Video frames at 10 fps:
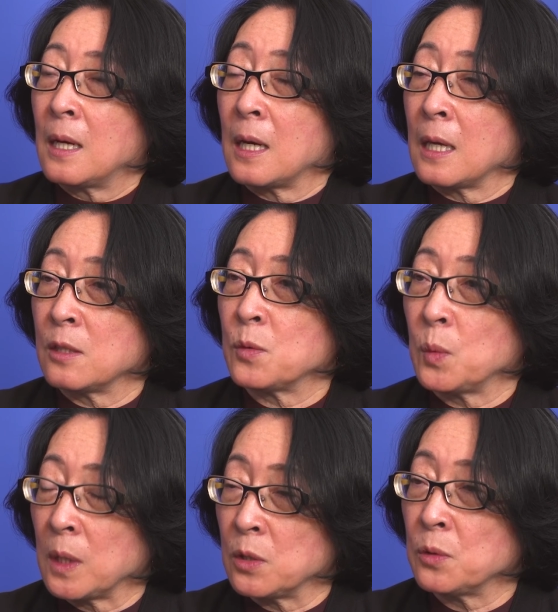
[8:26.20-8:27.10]
And
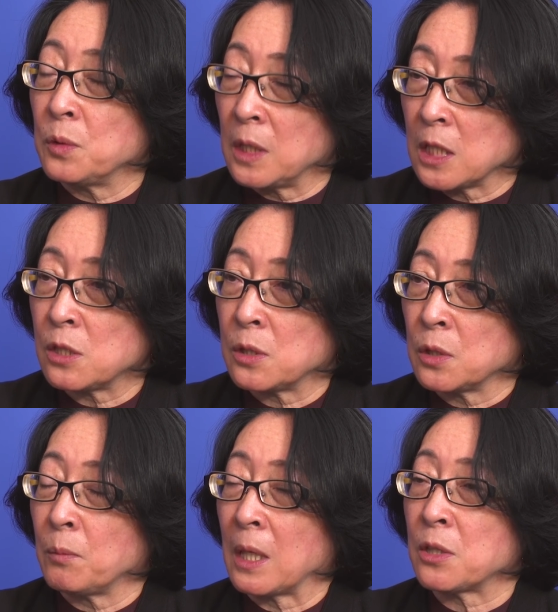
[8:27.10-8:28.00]
we do need
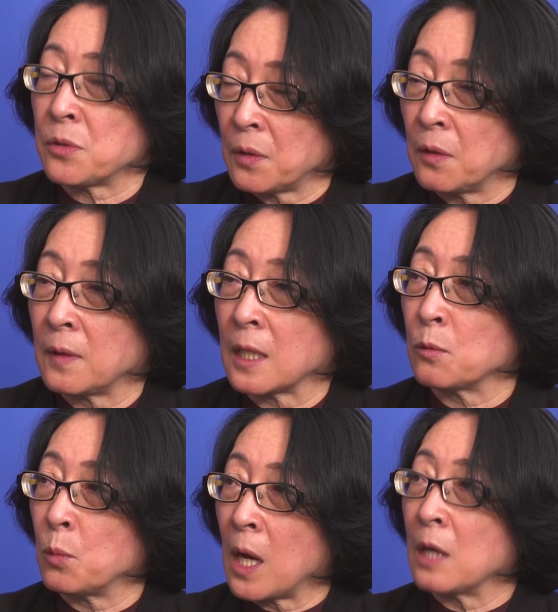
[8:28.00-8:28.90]
to make sure that
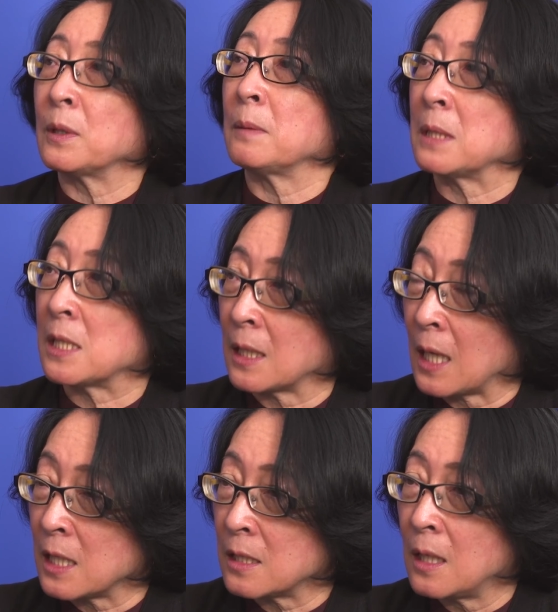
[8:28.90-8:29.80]
while we
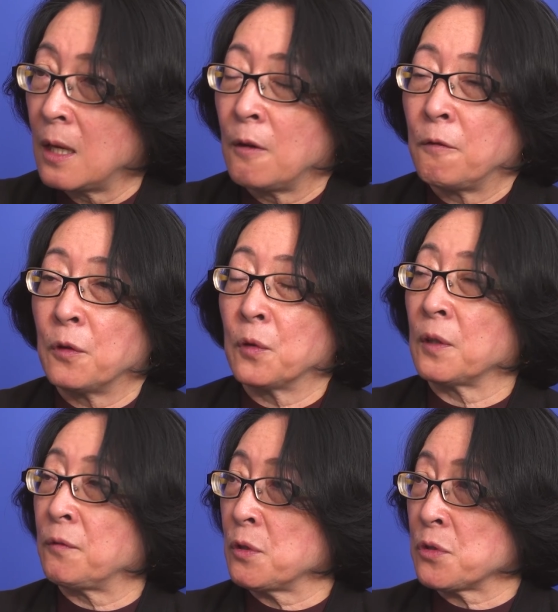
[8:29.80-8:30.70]
mitigate for
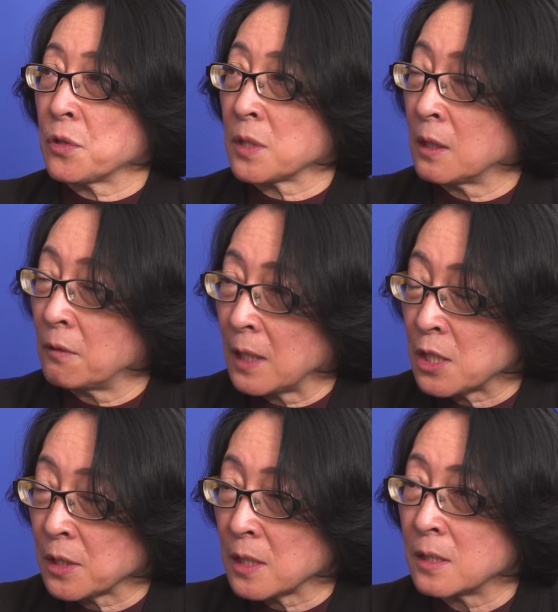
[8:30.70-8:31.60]
the future
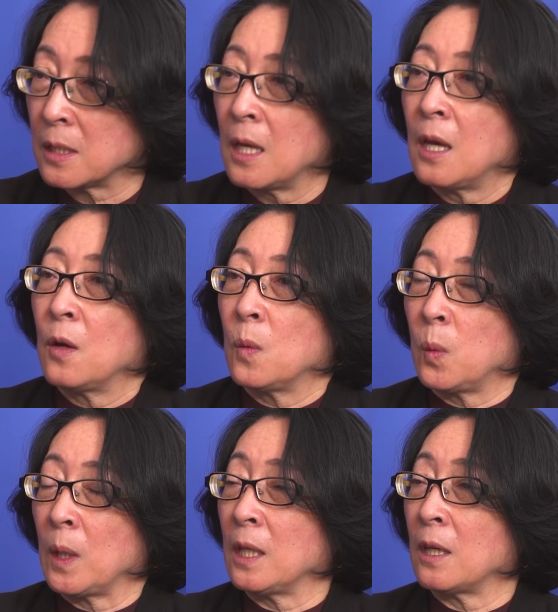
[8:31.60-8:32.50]
generations,
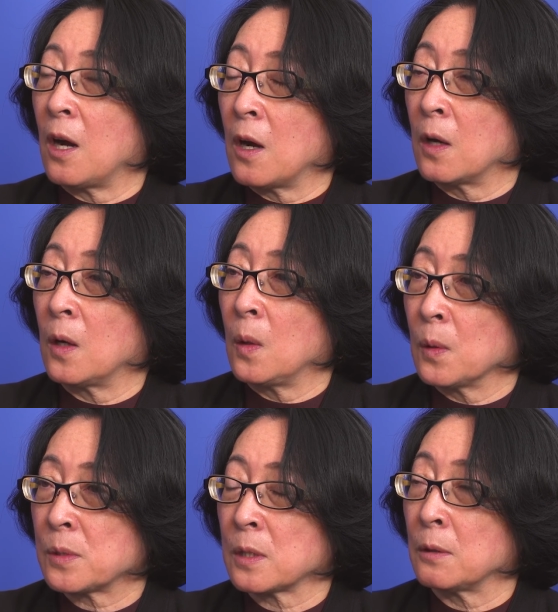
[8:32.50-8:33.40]
we are
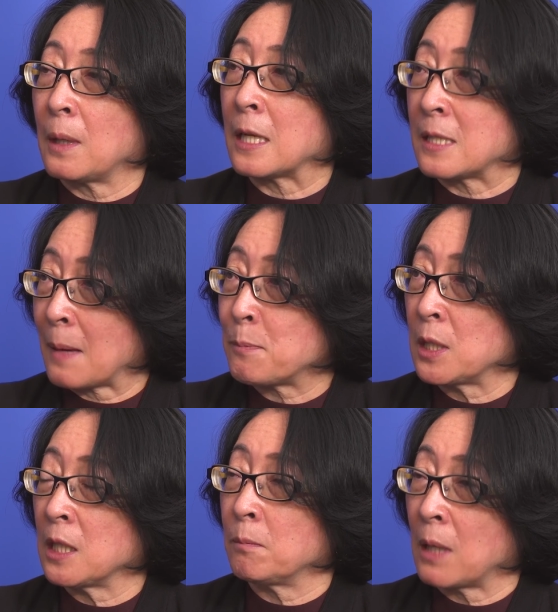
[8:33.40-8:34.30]
also
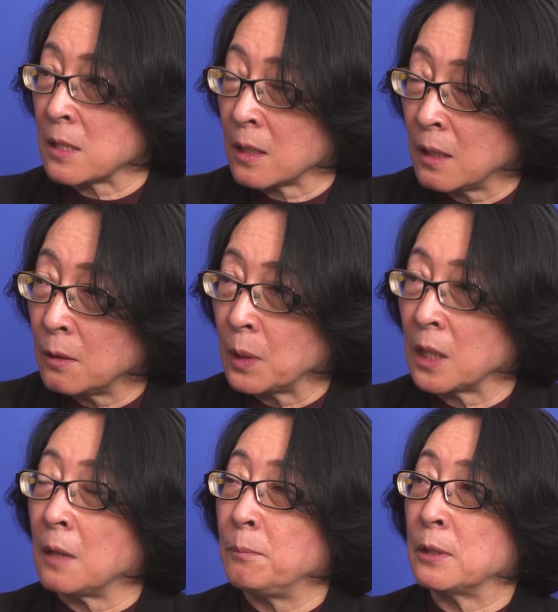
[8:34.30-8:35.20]
adapting better,
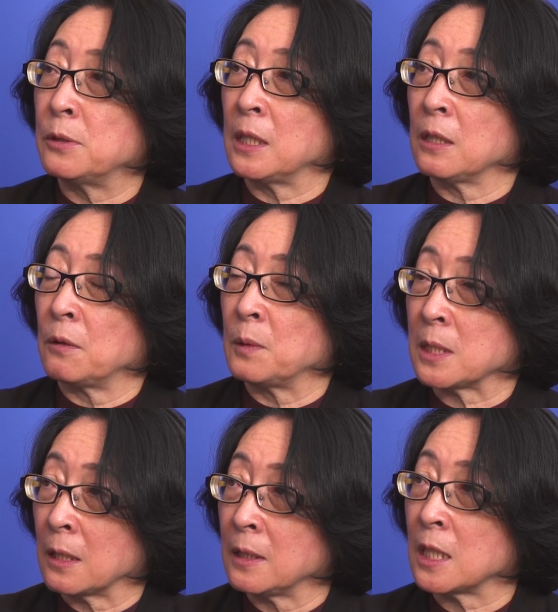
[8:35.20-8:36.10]
we are building
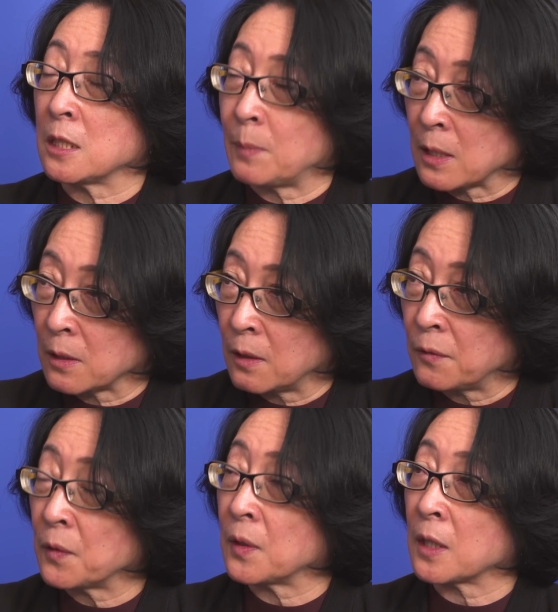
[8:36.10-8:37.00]
resilience better
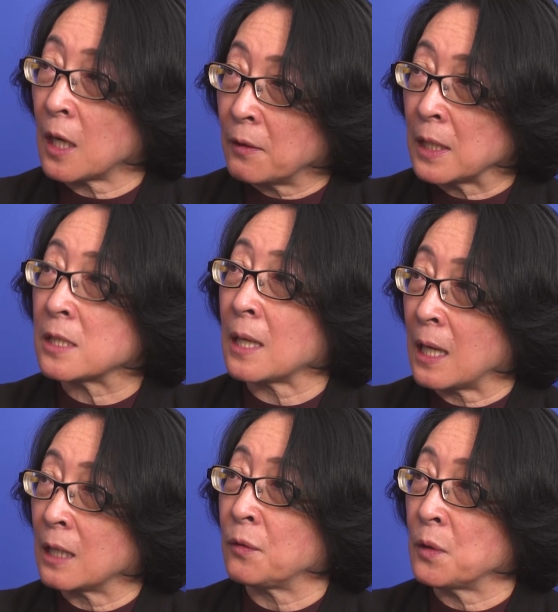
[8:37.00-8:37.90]
for the current
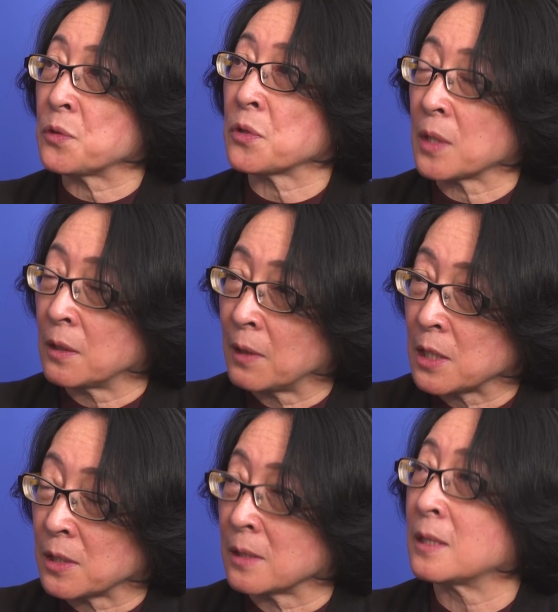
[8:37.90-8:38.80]
and future
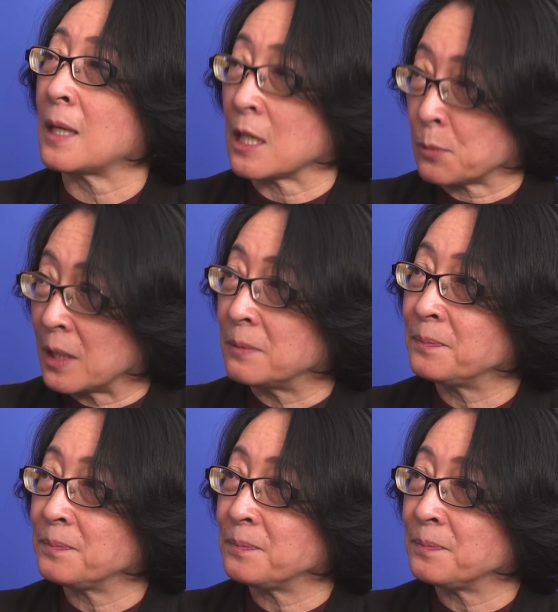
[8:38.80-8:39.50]
generations as well.